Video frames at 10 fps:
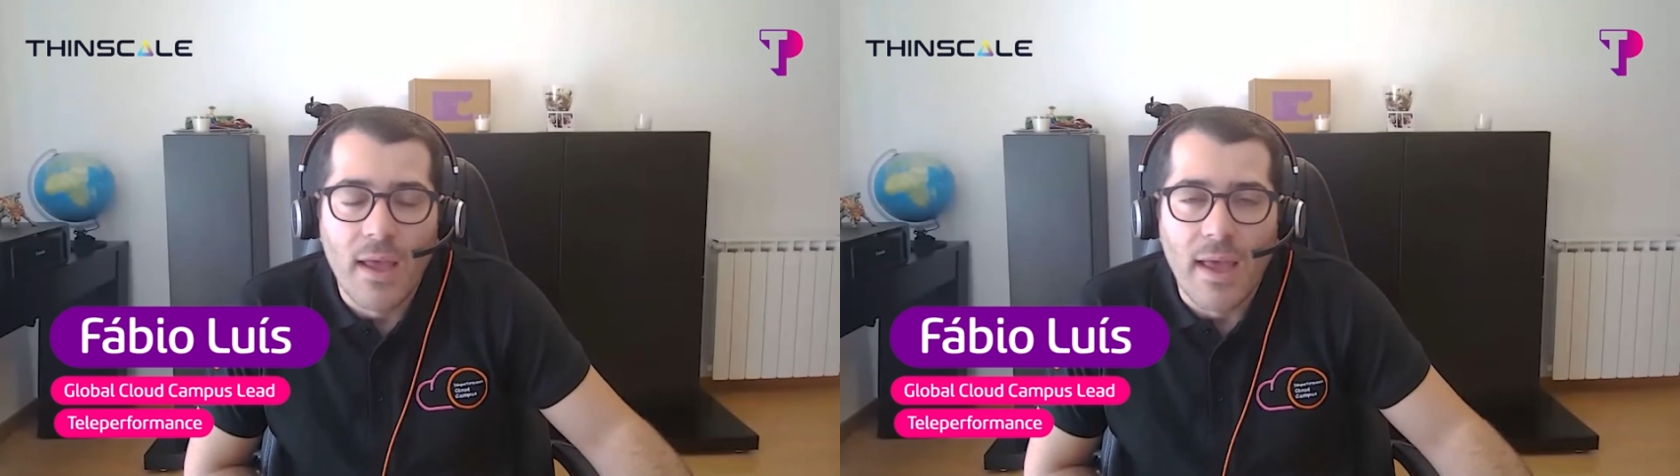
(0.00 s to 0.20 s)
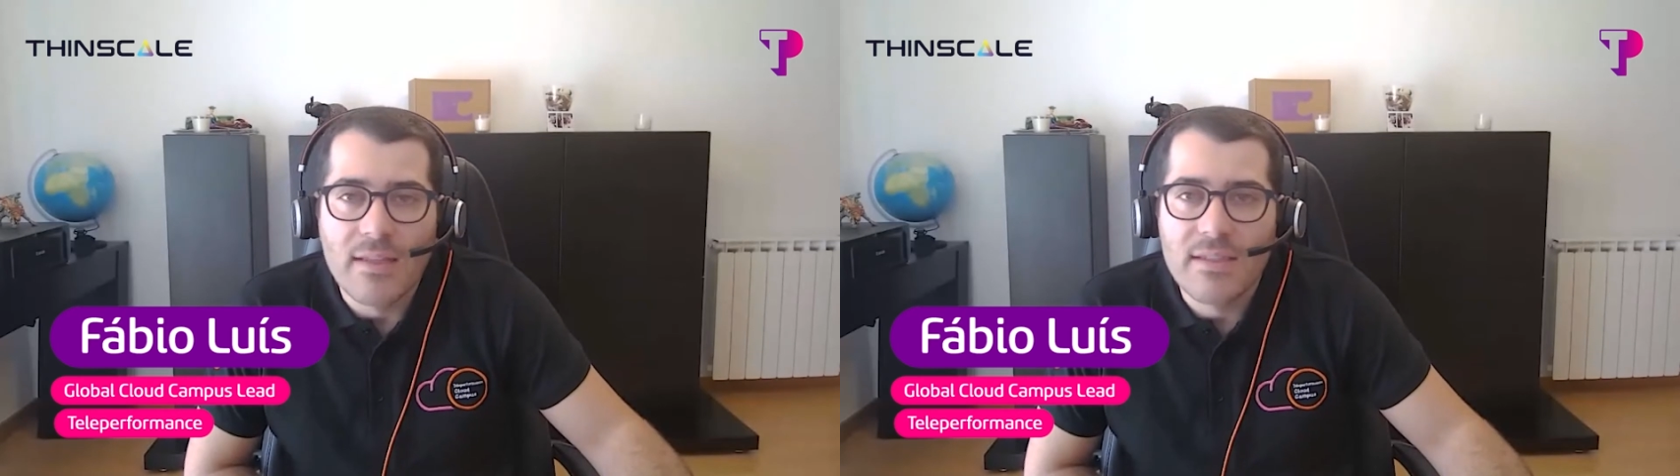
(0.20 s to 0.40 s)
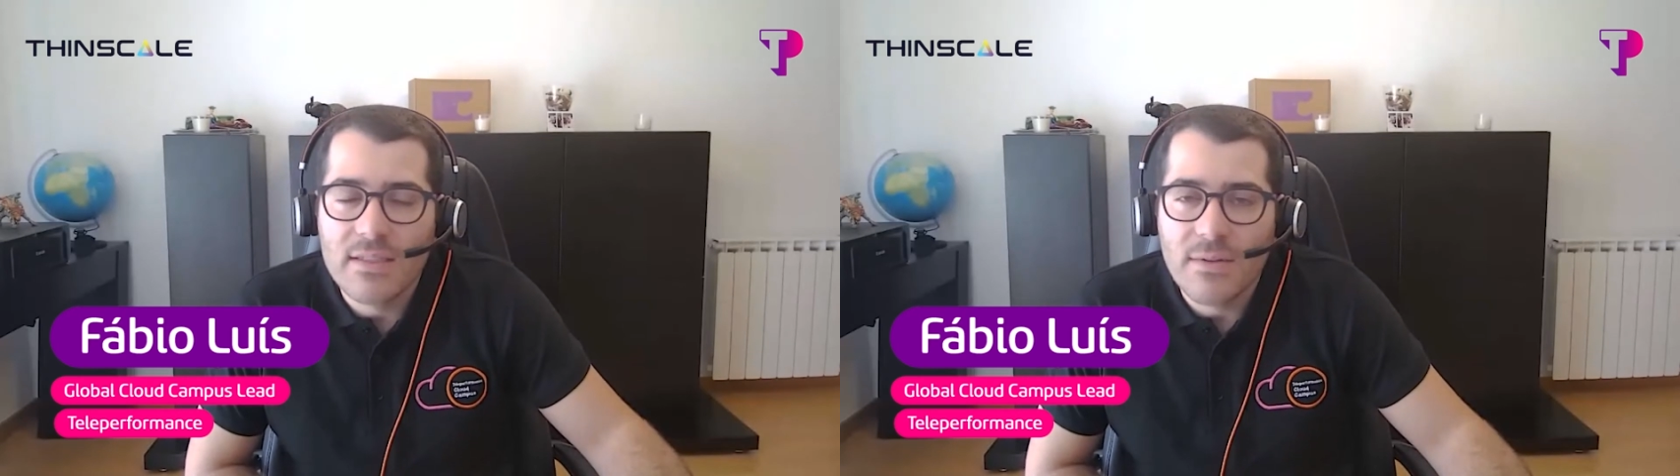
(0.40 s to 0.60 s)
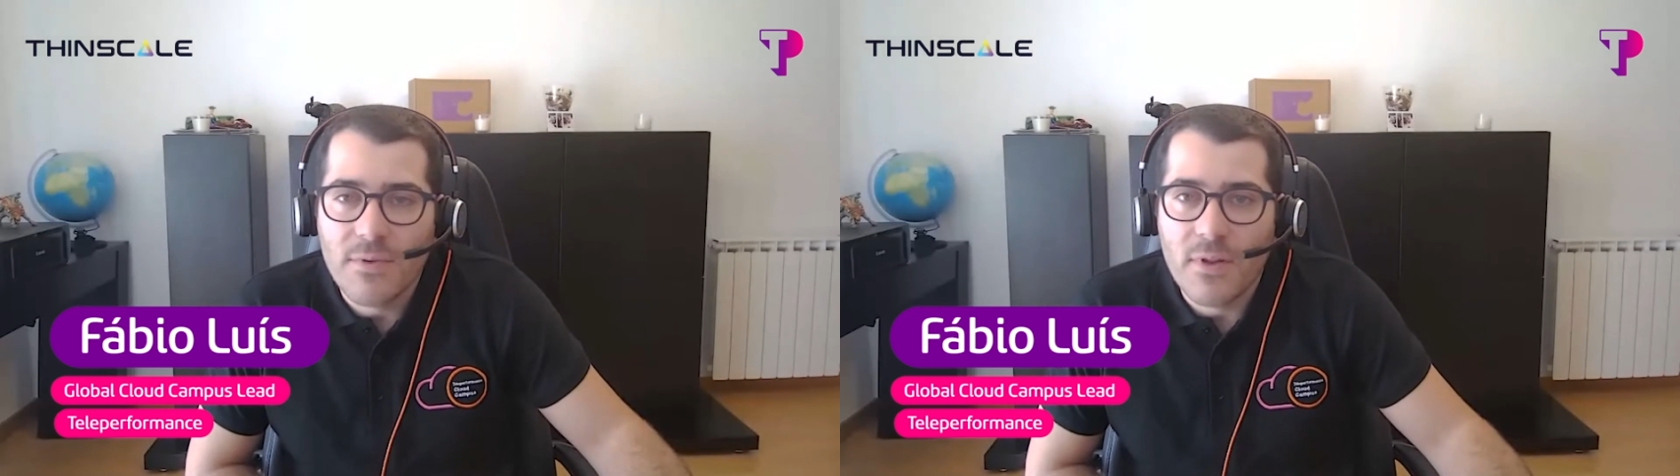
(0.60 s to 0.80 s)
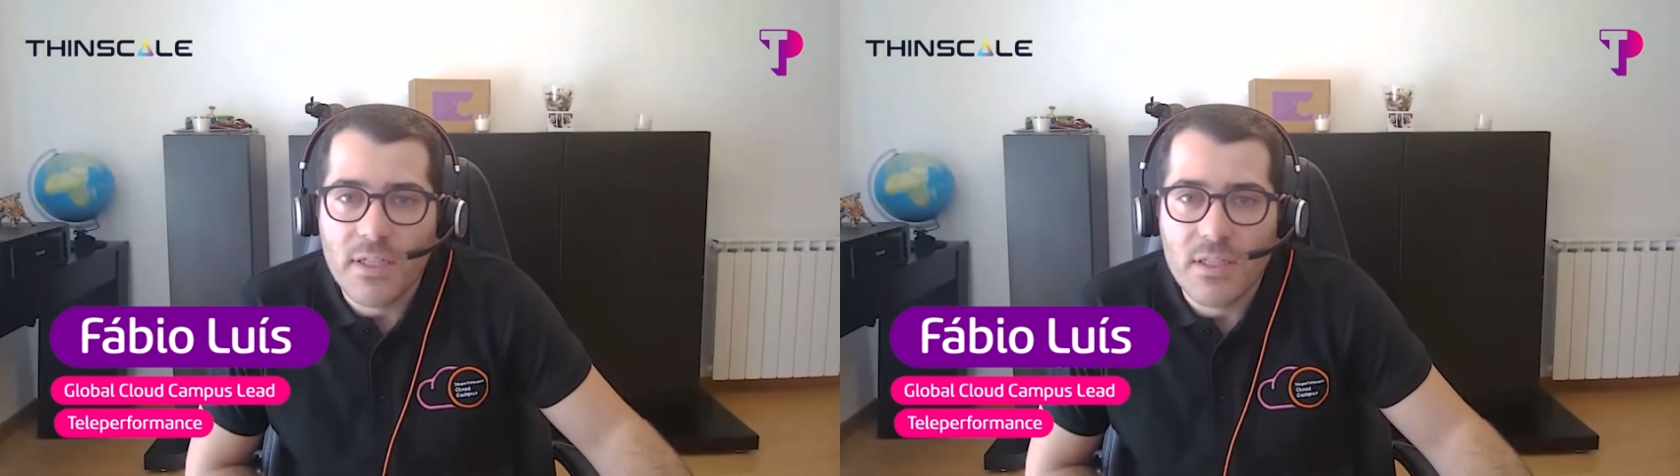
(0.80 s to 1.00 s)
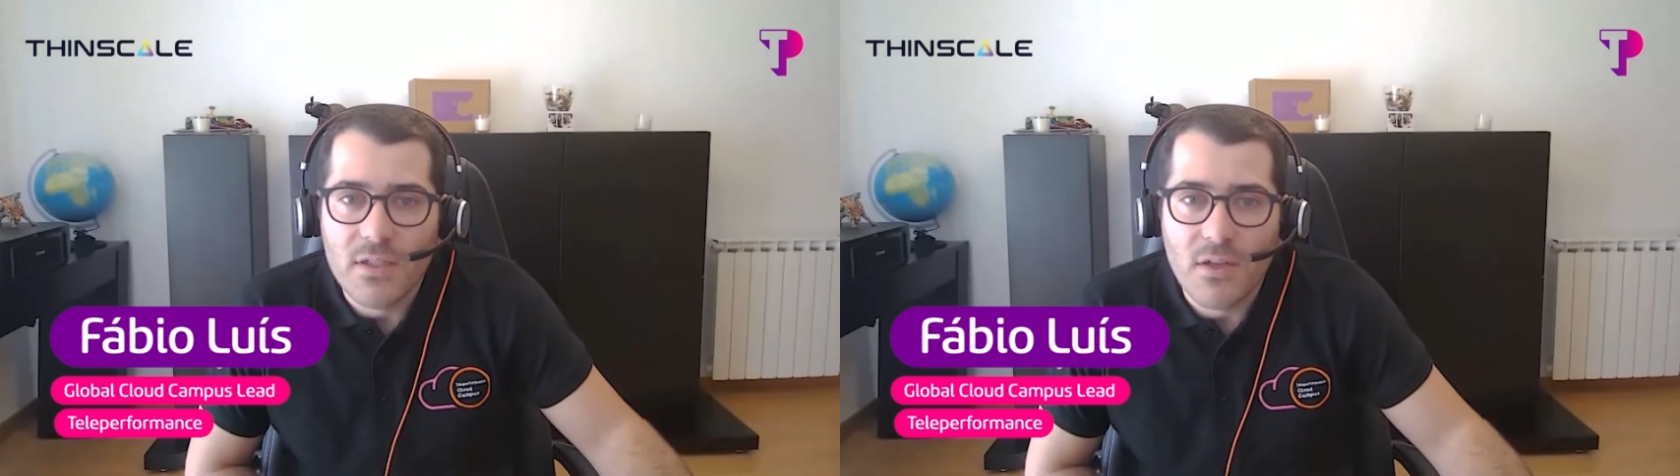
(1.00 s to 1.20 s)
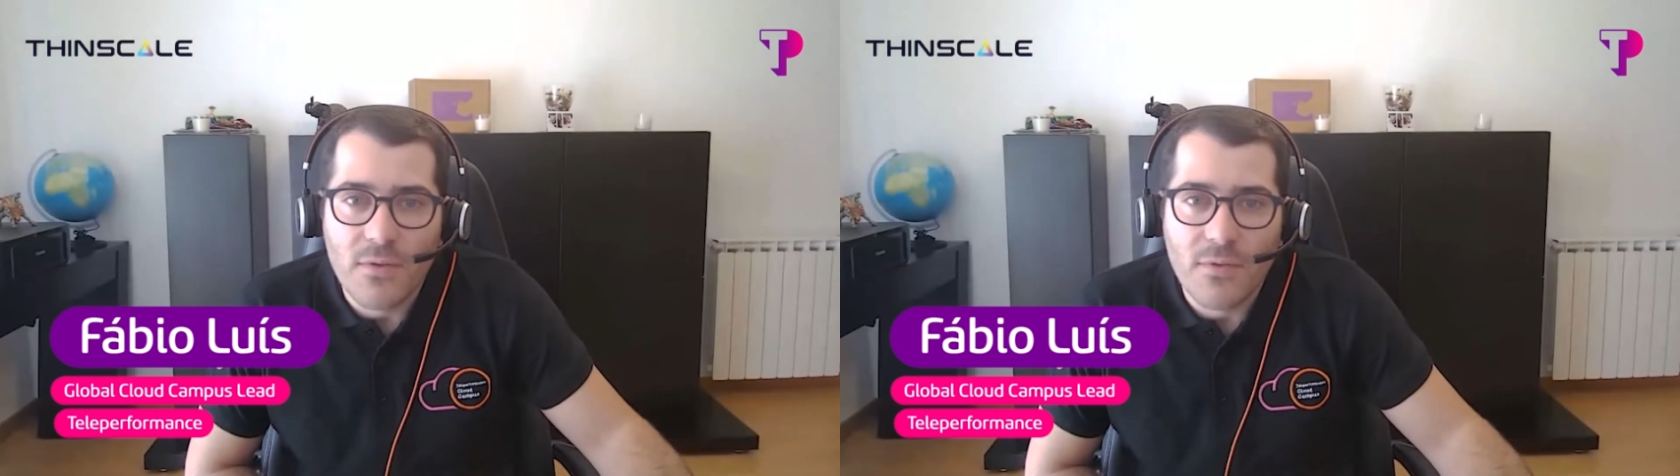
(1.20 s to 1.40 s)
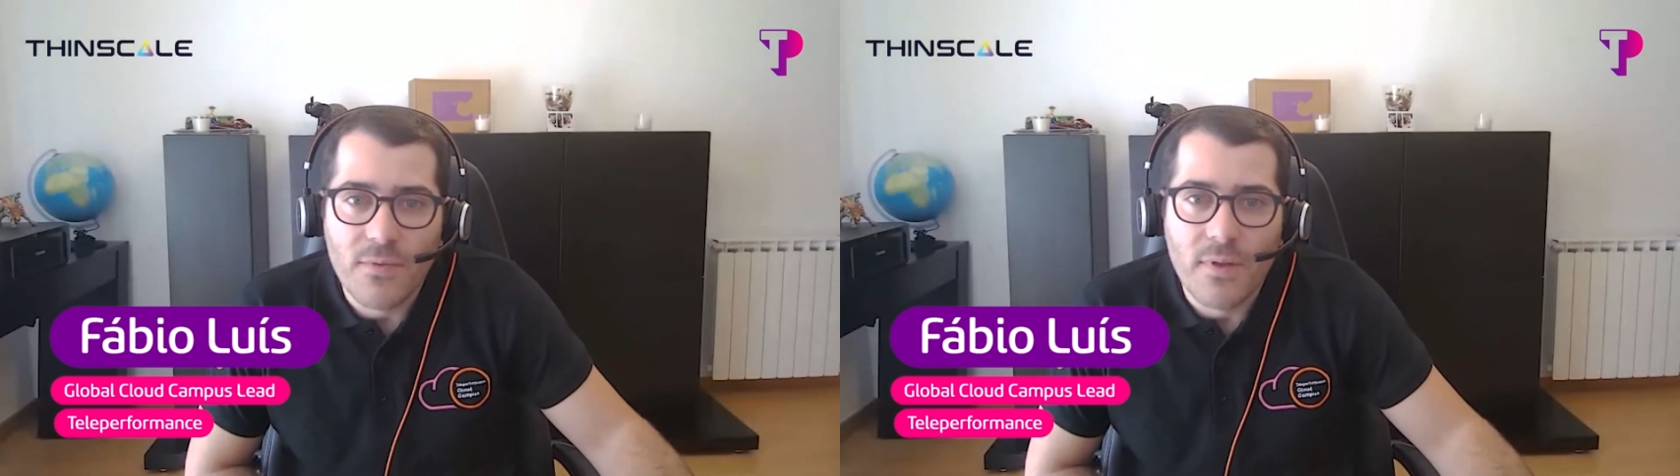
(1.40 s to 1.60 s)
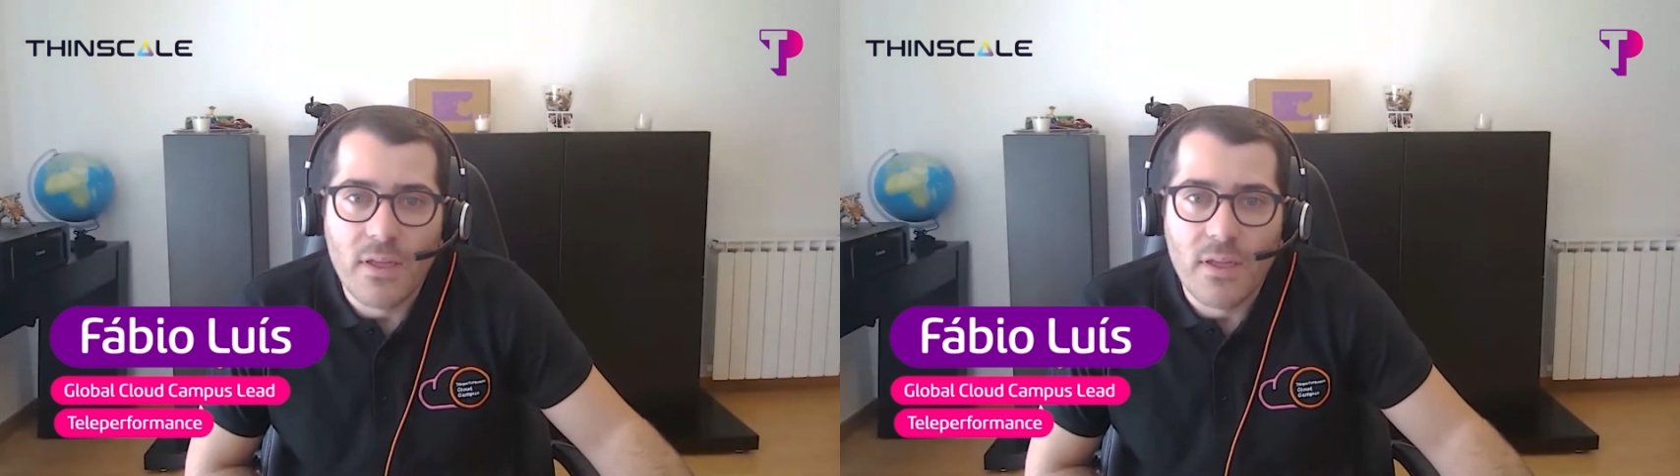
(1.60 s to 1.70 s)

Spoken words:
And since the foundations of the